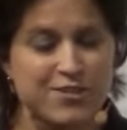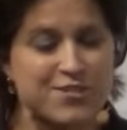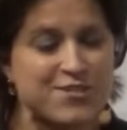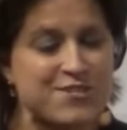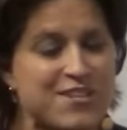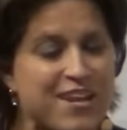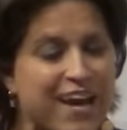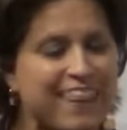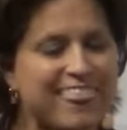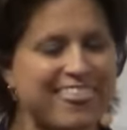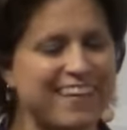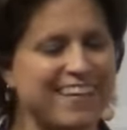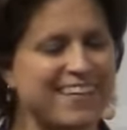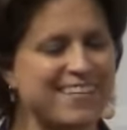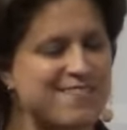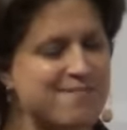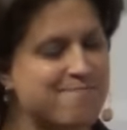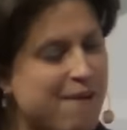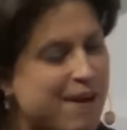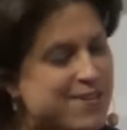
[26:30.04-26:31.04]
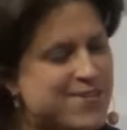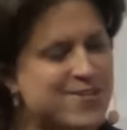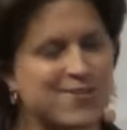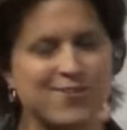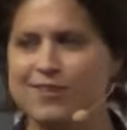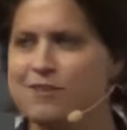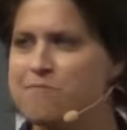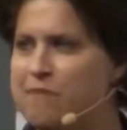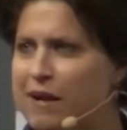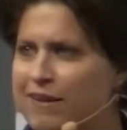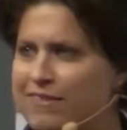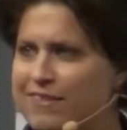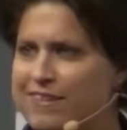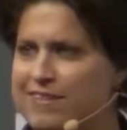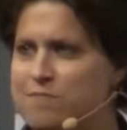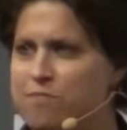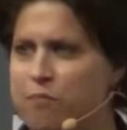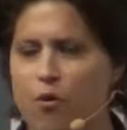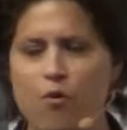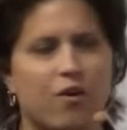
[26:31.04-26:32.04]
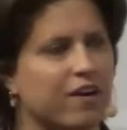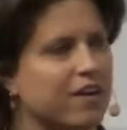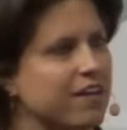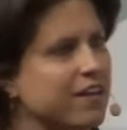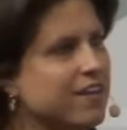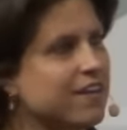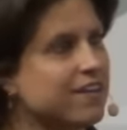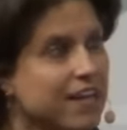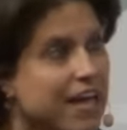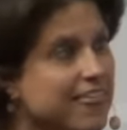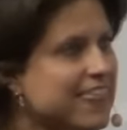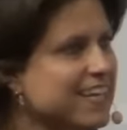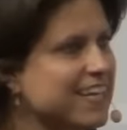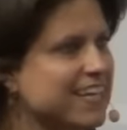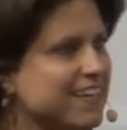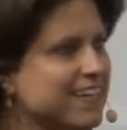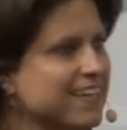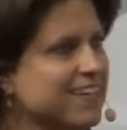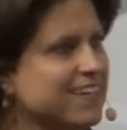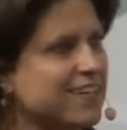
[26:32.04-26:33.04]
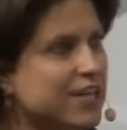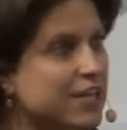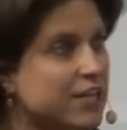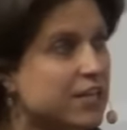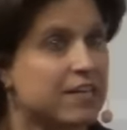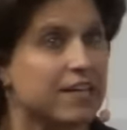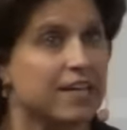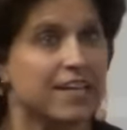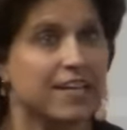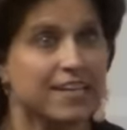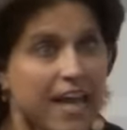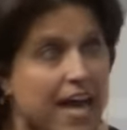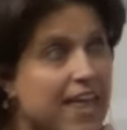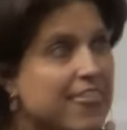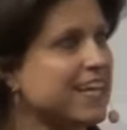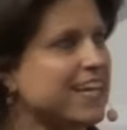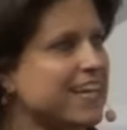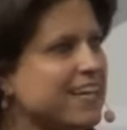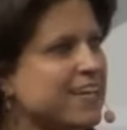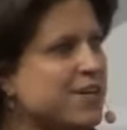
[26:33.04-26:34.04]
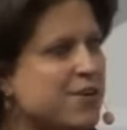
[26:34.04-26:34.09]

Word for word: is nothing special about this board. Nothing. Like, nothing.